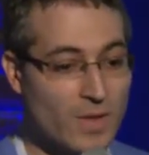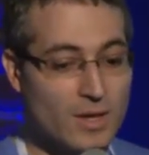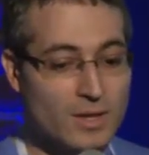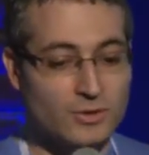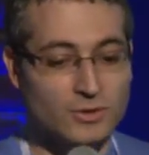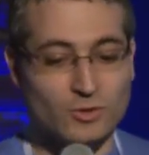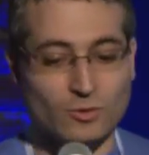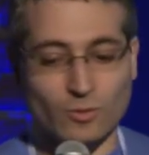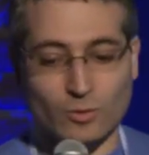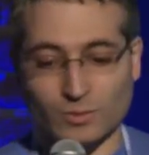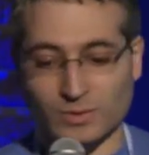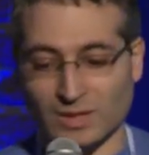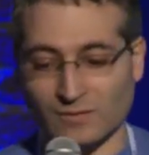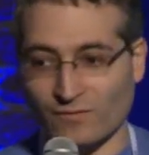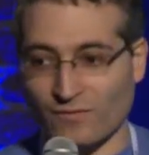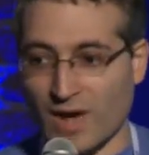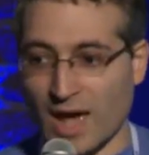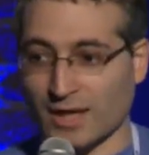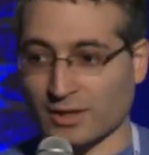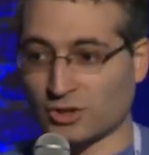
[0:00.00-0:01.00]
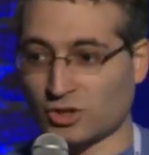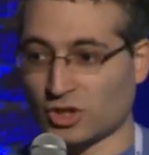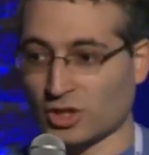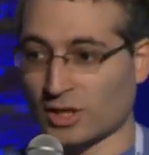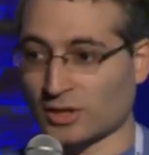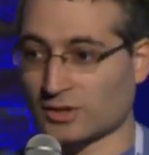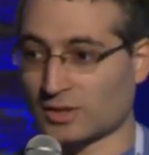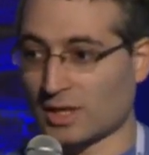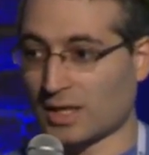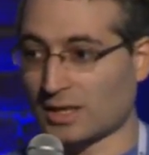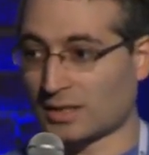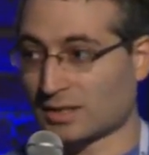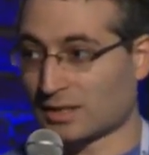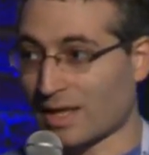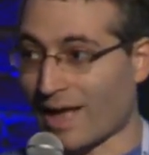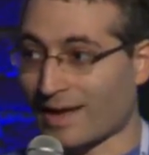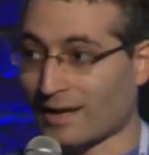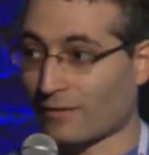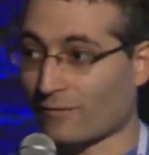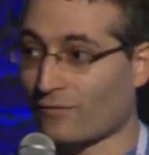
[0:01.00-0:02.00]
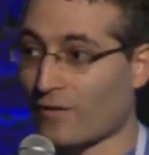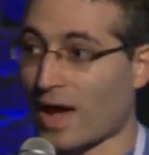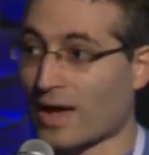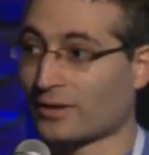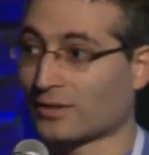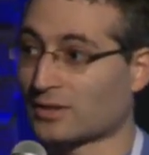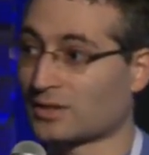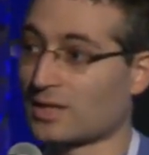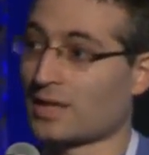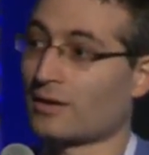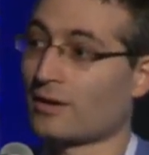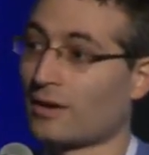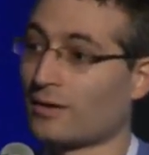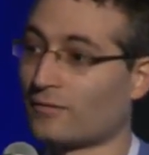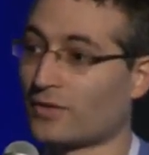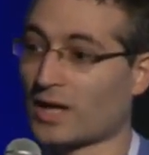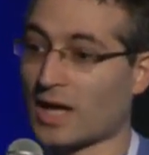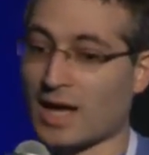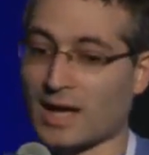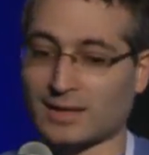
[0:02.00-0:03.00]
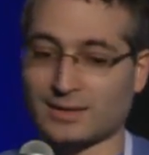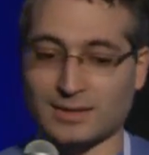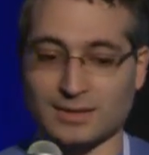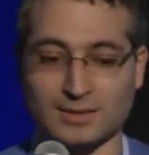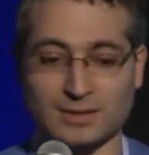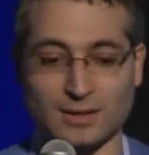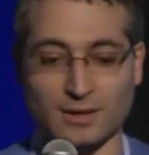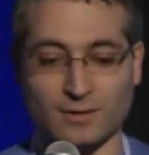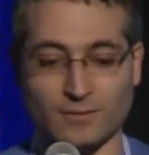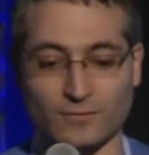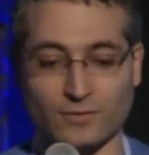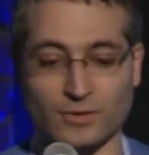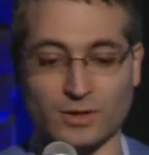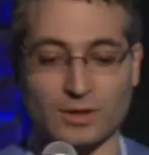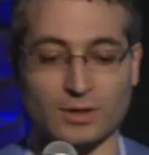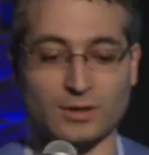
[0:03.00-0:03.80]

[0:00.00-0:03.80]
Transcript: So it was, in fact, just a static file set of the contents of